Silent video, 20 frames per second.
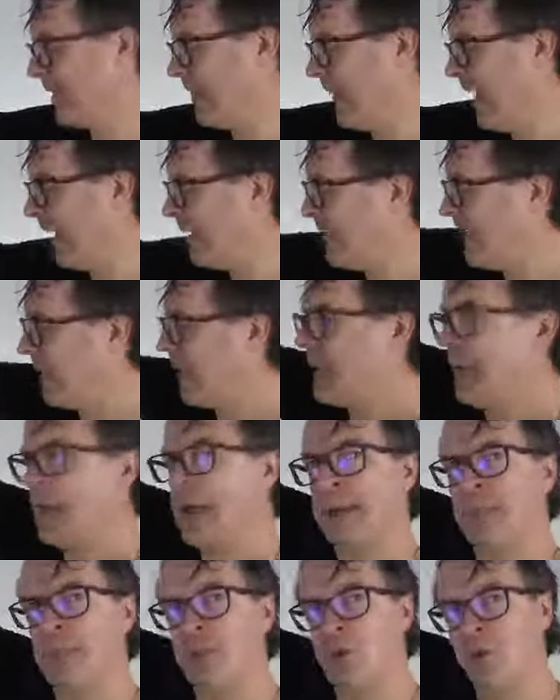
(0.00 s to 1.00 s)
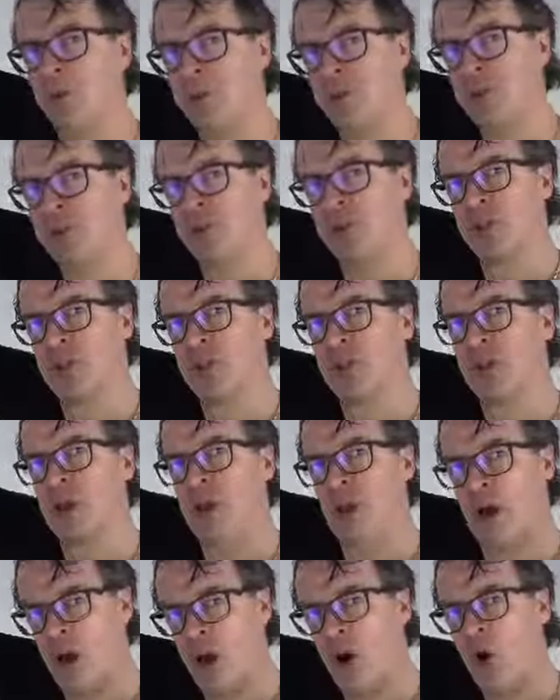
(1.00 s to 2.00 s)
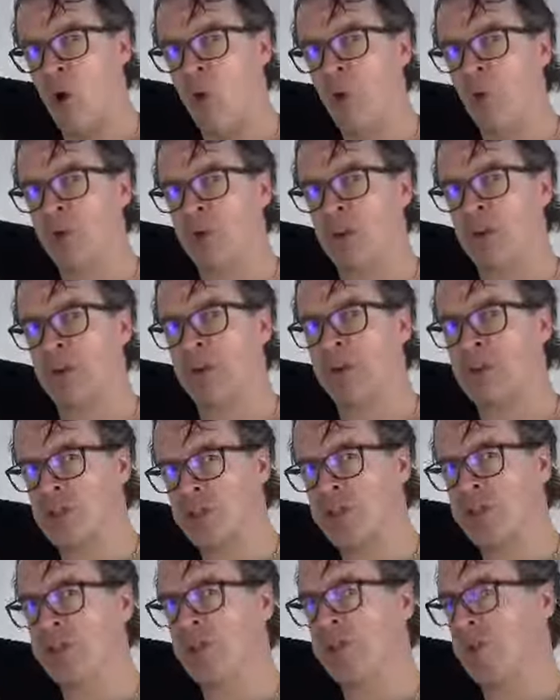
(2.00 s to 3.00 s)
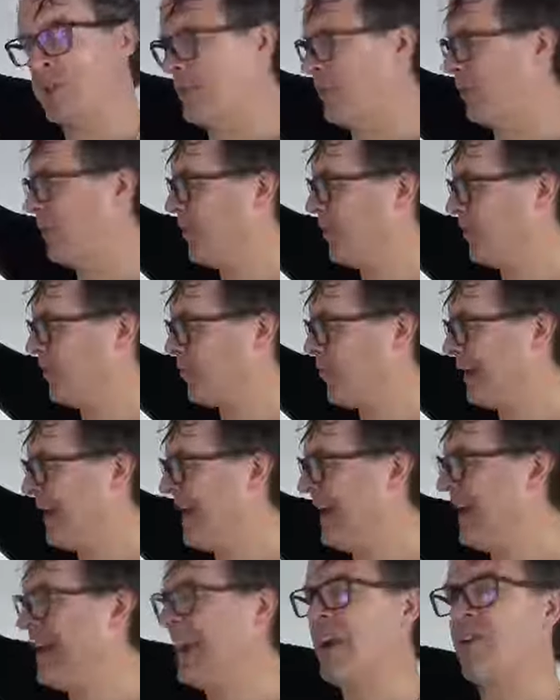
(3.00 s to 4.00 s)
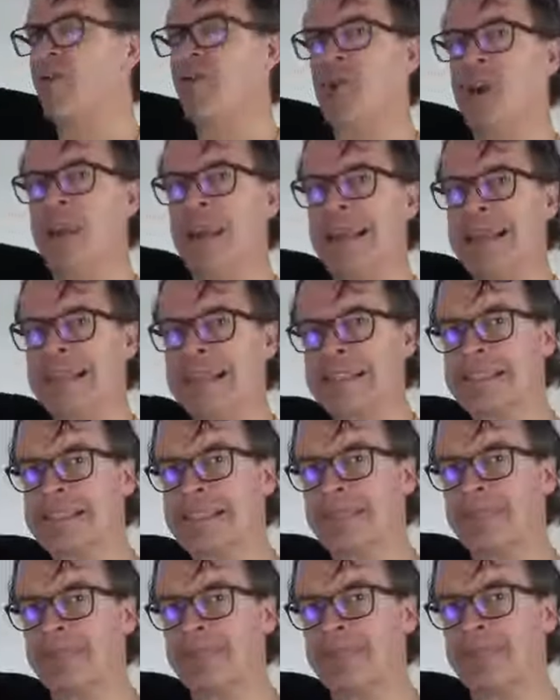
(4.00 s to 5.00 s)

Then push, hold, 2, 3, release.